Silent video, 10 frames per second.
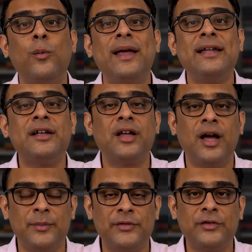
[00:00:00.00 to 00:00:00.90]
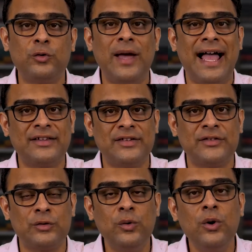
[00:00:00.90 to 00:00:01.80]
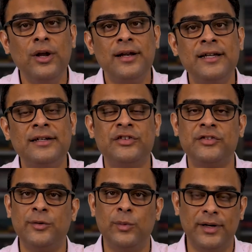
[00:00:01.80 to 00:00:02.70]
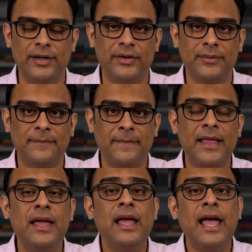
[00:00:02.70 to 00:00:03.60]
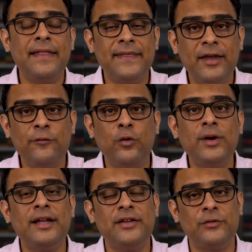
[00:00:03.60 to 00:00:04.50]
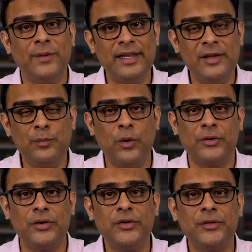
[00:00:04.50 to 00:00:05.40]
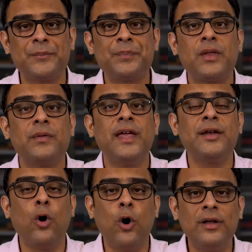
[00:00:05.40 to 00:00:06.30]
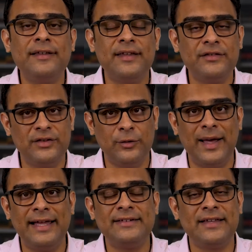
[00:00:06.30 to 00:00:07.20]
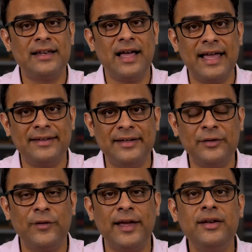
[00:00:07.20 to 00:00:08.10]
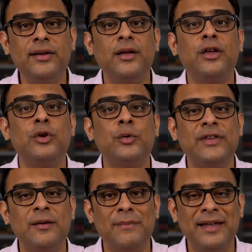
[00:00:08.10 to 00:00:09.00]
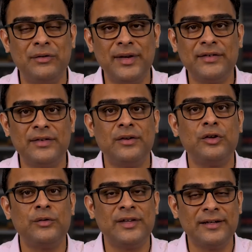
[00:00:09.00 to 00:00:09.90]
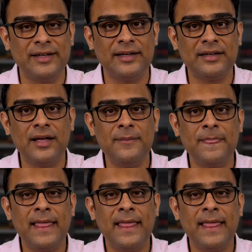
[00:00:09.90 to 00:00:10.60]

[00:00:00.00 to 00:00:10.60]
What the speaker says: when it comes to access to the digital world. And therefore, it is very important that all such divides are identified using metrics, using data,